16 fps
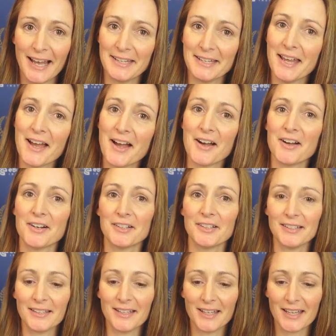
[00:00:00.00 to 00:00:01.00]

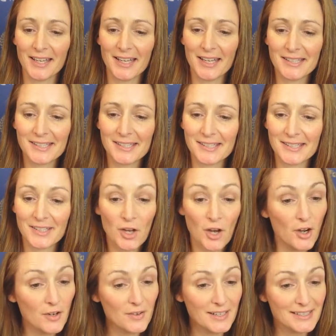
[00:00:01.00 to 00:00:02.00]
Now, it's
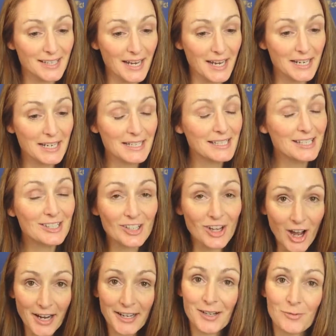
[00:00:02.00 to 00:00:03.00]
an
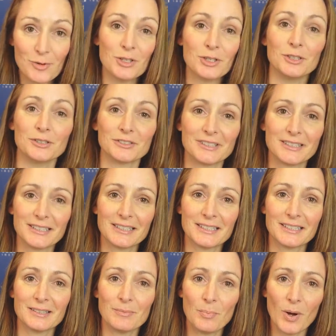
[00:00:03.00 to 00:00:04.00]
exciting world.
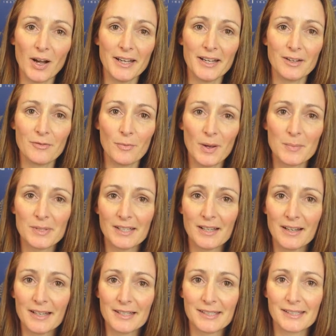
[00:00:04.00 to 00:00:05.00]
The buying of
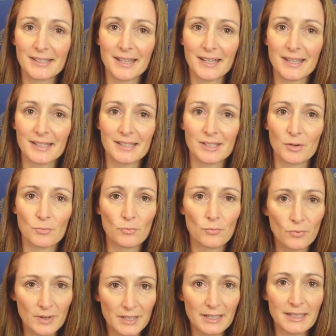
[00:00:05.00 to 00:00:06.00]
websites, it's a
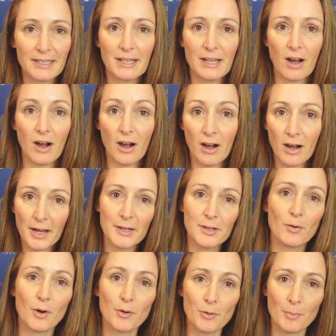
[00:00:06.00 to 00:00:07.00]
really high
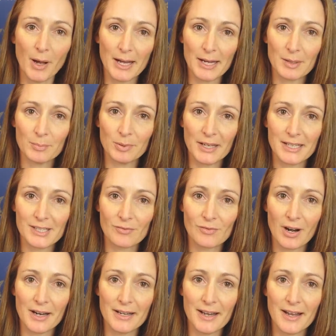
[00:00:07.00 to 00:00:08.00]
growth marketplace
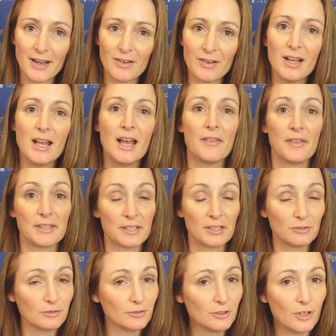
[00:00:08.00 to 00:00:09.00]
right now. There's a
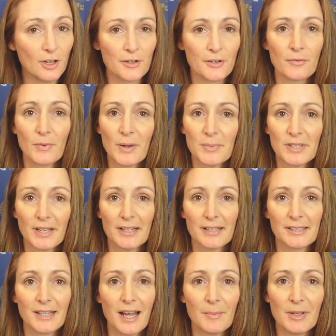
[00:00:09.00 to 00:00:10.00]
lot of
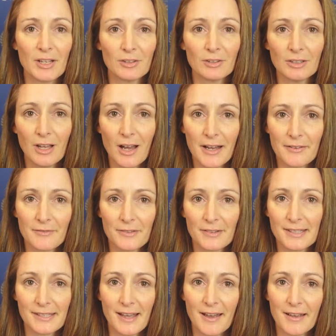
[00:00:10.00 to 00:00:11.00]
websites coming online for
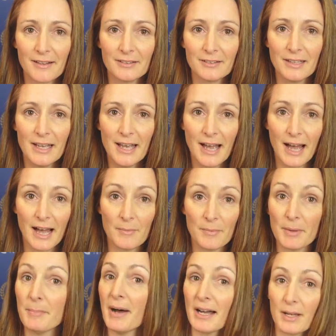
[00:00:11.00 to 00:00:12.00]
sale.
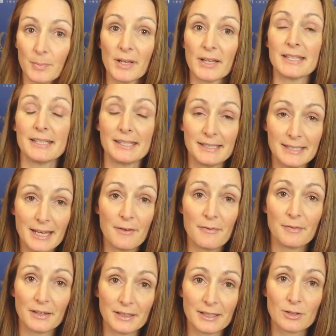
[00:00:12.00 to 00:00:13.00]
The marketplace is
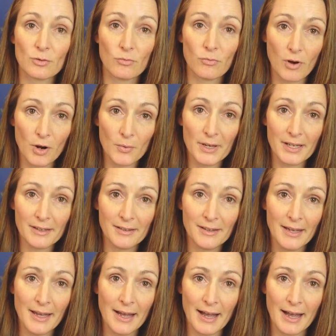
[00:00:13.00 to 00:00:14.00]
definitely
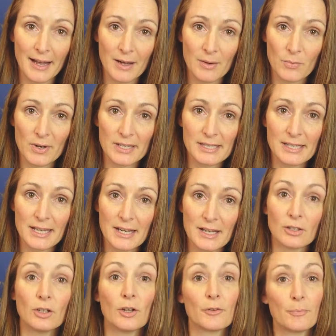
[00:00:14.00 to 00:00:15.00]
growing. We're seeing
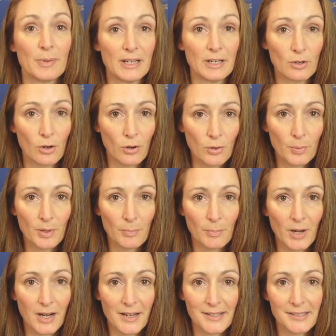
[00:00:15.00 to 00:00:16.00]
a lot of big corporate
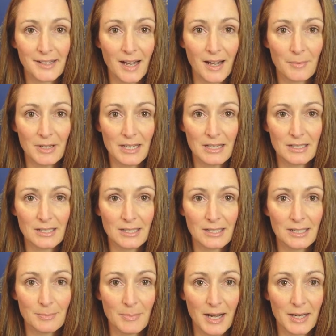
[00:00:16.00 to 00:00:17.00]
buyers coming into
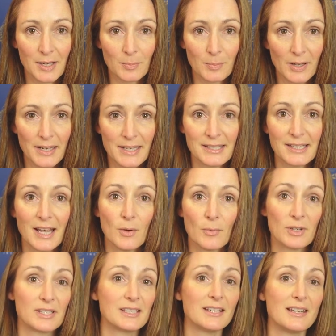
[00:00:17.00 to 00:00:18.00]
this marketplace.
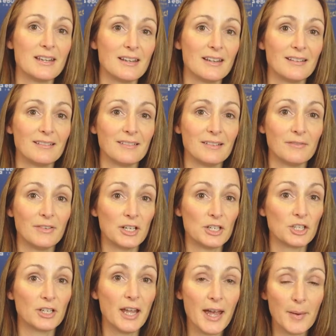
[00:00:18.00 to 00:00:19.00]
We're seeing
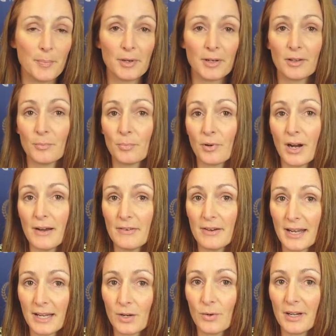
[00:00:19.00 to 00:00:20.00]
venture capital and private
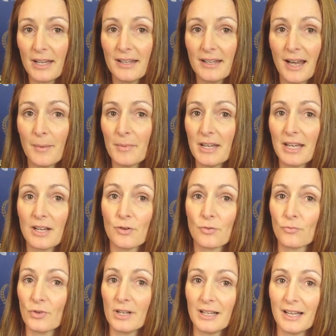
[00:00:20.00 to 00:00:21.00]
equity coming in
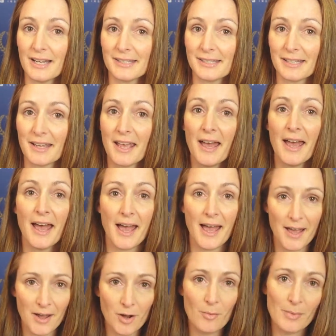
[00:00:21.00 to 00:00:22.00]
and realizing
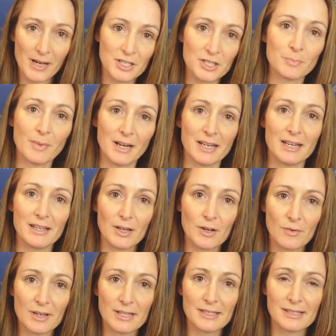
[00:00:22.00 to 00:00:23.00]
how much money
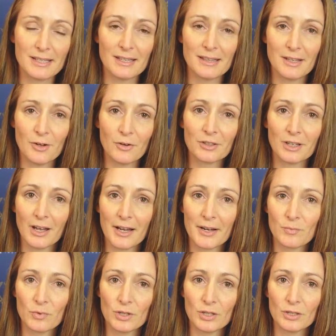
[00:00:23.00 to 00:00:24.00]
there is in the
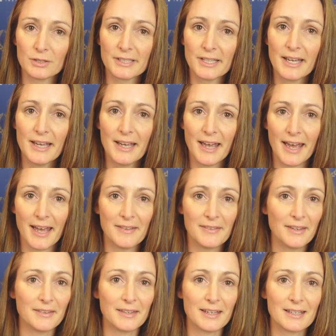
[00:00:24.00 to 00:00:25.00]
online world, and
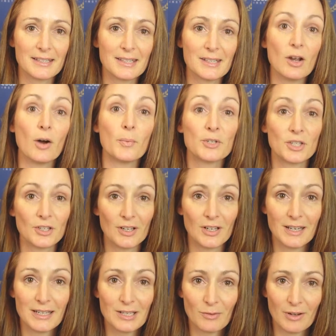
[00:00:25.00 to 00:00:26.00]
that there's the
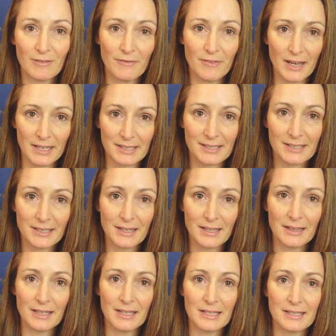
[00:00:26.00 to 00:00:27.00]
opportunity to invest
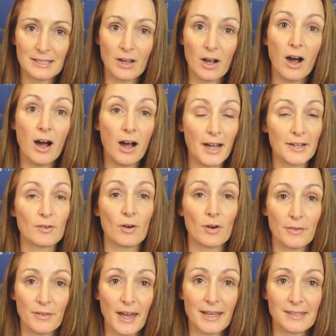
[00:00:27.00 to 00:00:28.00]
in these high
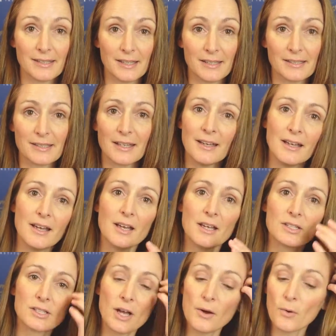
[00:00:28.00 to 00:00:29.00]
growth assets.
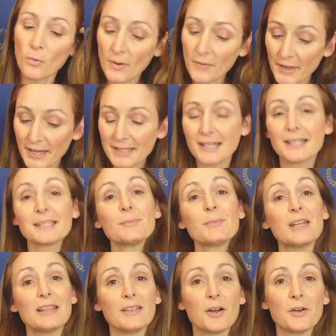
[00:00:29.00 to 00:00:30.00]
So what that does
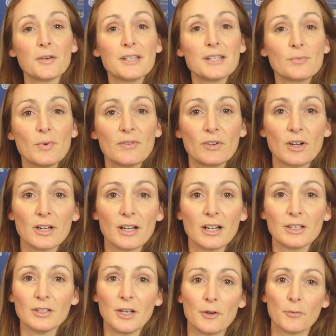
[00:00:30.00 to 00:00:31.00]
mean though is we've got
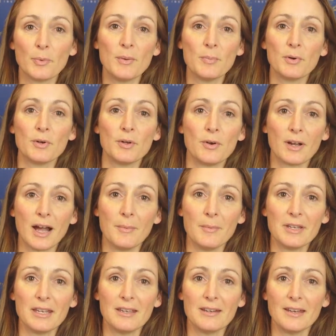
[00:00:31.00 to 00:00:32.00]
a lot of people who are
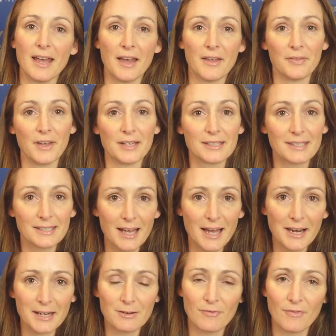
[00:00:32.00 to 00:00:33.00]
coming in at that
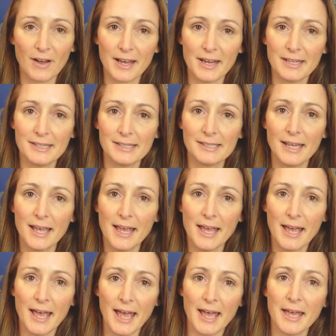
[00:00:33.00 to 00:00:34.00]
starting phase,
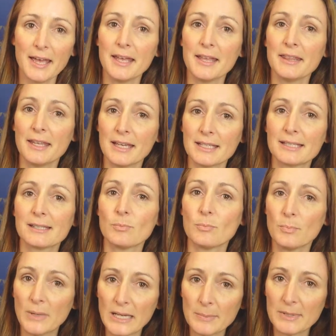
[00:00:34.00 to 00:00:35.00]
and there's
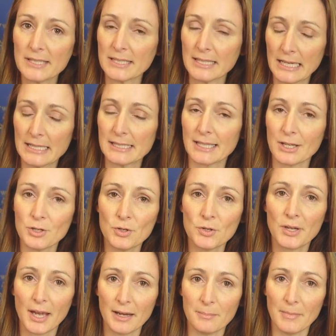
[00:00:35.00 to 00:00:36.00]
some big mistakes that you
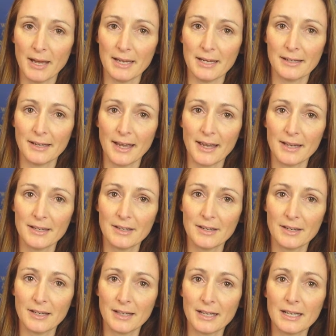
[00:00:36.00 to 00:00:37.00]
can make. And
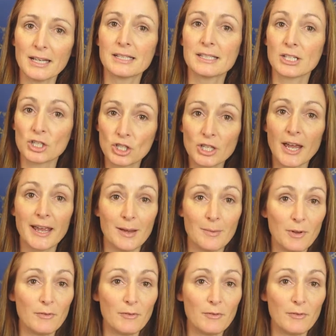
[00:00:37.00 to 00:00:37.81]
it's a shame.